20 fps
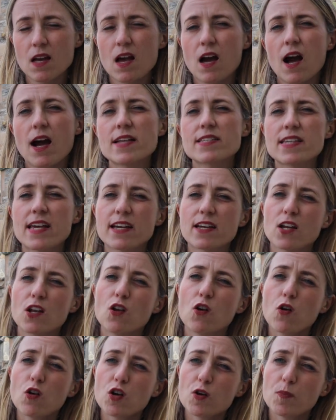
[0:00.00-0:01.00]
I take a
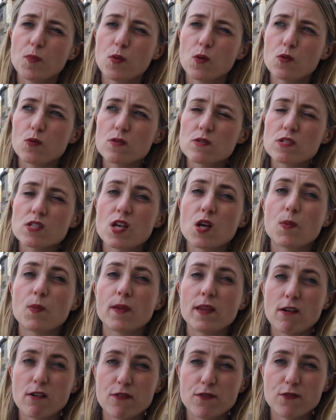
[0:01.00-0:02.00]
longer pause where
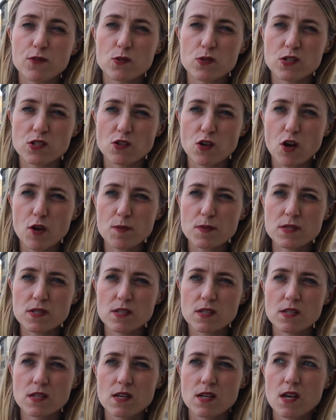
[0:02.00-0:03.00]
there are full
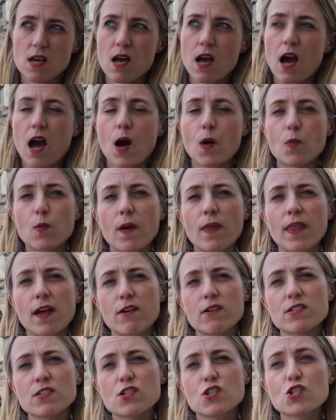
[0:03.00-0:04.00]
stops. And when there
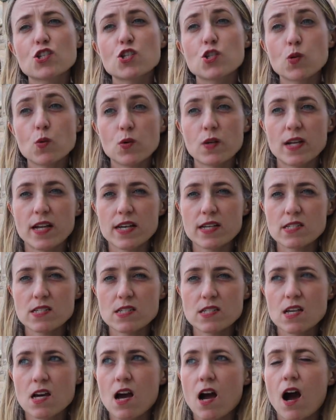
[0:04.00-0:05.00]
is a short
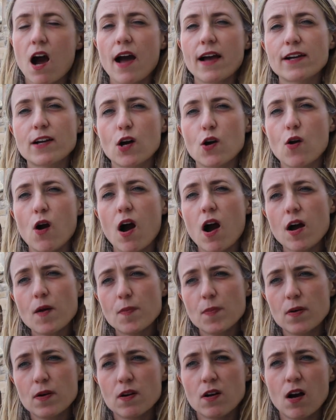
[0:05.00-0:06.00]
list, I go
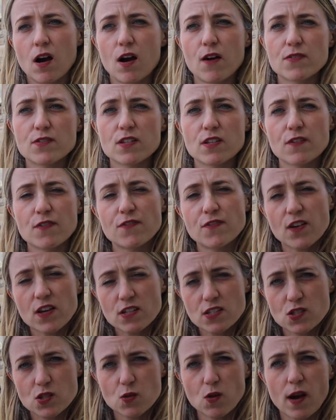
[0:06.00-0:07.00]
up after the
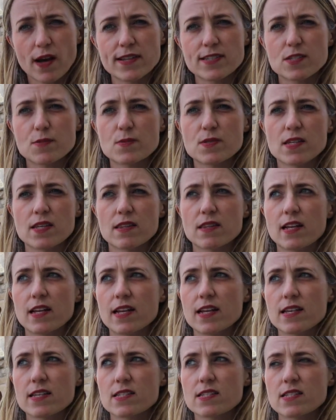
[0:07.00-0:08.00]
first 2 items in the
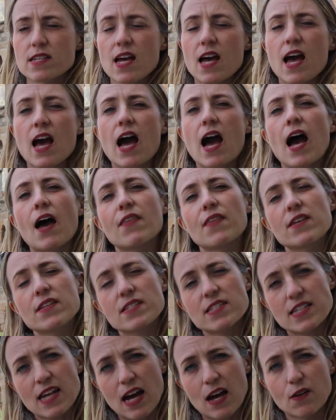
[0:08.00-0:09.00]
list and then
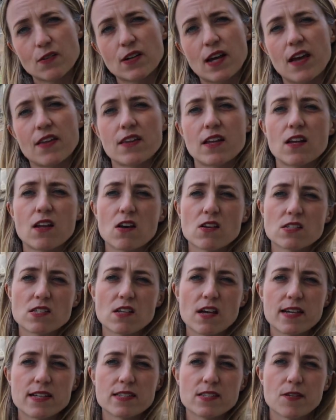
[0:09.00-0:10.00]
down at the last
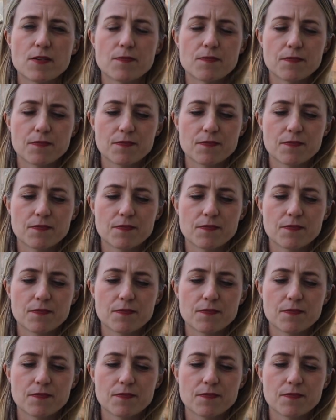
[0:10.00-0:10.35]
item.